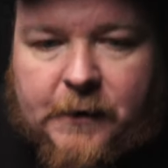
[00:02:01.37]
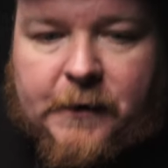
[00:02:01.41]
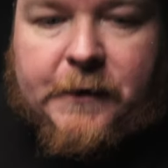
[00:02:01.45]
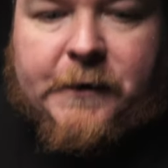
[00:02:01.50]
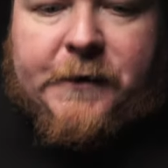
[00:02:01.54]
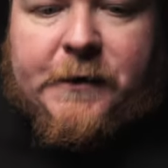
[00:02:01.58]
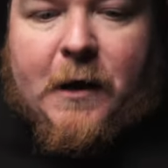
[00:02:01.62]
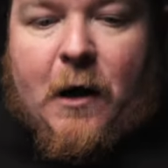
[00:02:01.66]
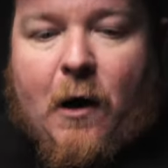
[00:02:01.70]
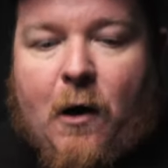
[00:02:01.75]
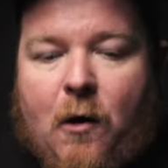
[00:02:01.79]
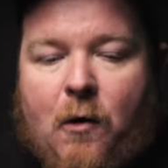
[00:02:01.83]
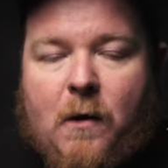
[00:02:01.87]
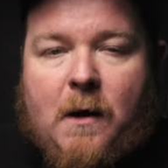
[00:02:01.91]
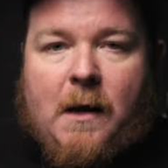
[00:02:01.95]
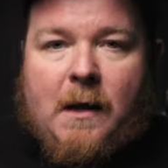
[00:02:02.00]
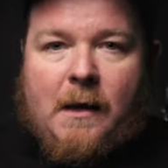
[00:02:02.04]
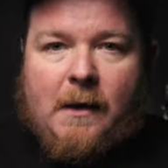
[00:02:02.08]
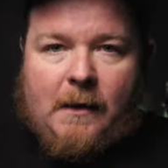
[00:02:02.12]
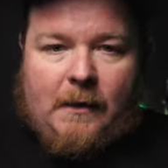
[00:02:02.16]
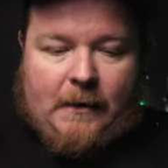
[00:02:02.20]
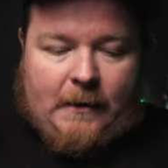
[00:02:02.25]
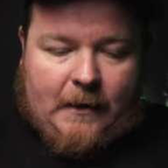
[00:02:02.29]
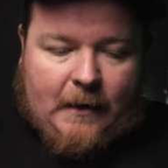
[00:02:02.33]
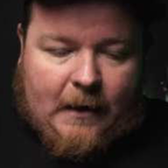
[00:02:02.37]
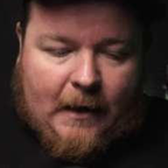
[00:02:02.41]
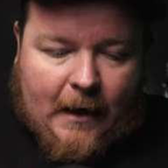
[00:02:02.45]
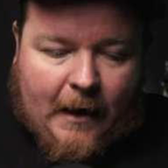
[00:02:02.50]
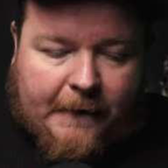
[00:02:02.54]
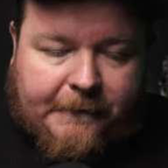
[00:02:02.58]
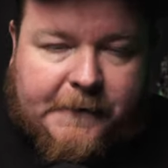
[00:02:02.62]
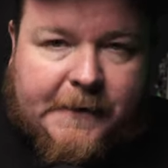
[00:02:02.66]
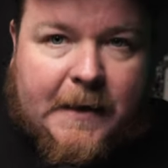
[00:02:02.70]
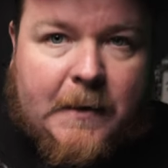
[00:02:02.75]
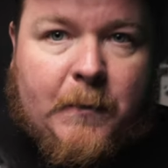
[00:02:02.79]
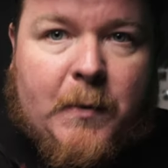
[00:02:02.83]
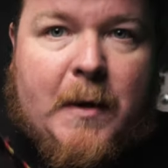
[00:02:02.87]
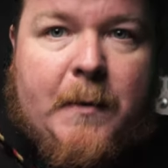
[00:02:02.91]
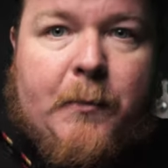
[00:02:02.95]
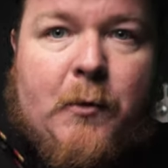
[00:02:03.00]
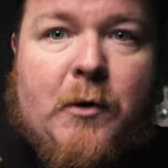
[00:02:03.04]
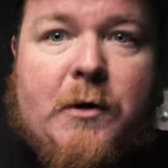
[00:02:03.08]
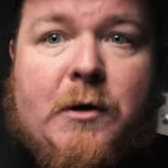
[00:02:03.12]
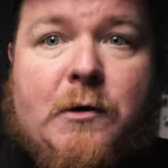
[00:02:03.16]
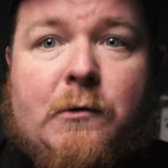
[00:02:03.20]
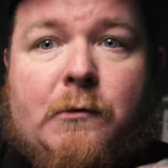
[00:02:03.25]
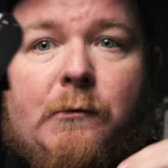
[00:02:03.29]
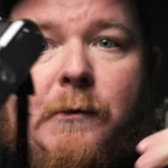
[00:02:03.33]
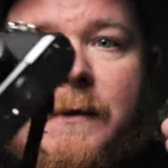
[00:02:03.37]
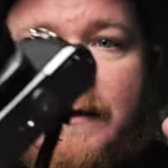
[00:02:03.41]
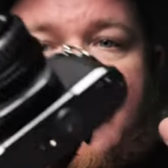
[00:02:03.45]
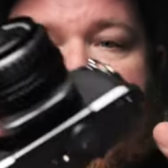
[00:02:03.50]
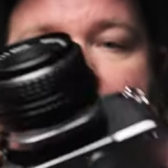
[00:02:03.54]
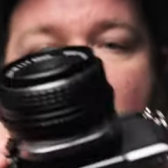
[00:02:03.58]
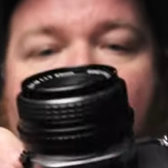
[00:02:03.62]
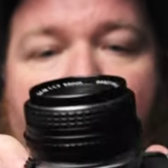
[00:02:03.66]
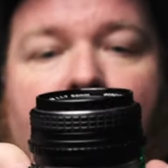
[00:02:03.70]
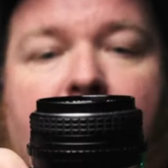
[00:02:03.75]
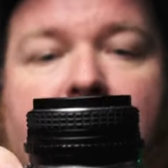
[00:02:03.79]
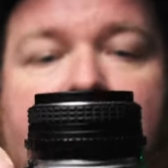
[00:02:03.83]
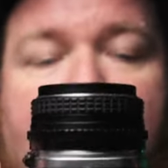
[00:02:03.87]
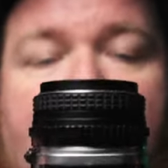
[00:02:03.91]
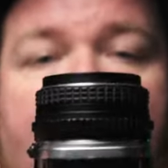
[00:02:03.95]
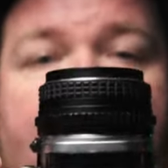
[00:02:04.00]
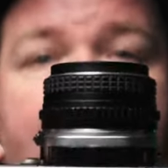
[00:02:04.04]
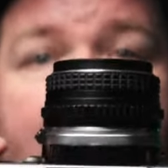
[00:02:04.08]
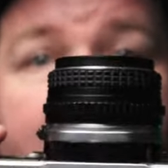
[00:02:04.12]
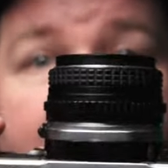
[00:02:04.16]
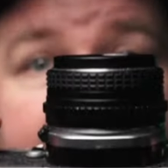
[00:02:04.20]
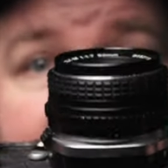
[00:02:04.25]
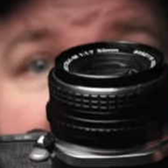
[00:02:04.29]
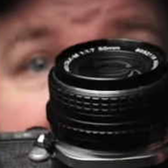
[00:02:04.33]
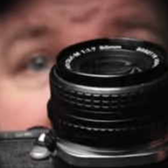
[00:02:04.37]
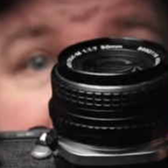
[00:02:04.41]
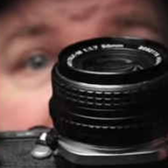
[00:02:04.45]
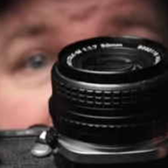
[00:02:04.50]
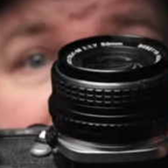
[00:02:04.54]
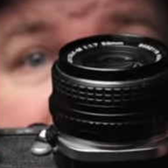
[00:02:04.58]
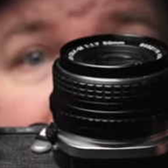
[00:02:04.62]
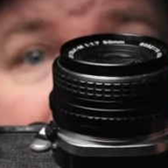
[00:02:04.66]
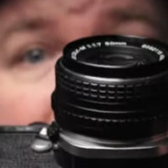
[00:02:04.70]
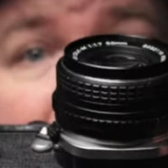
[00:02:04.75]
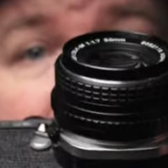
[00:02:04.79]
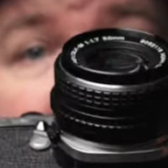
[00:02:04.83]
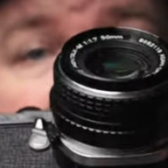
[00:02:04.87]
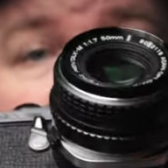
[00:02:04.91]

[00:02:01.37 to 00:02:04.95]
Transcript: So I've seen people use cameras like this.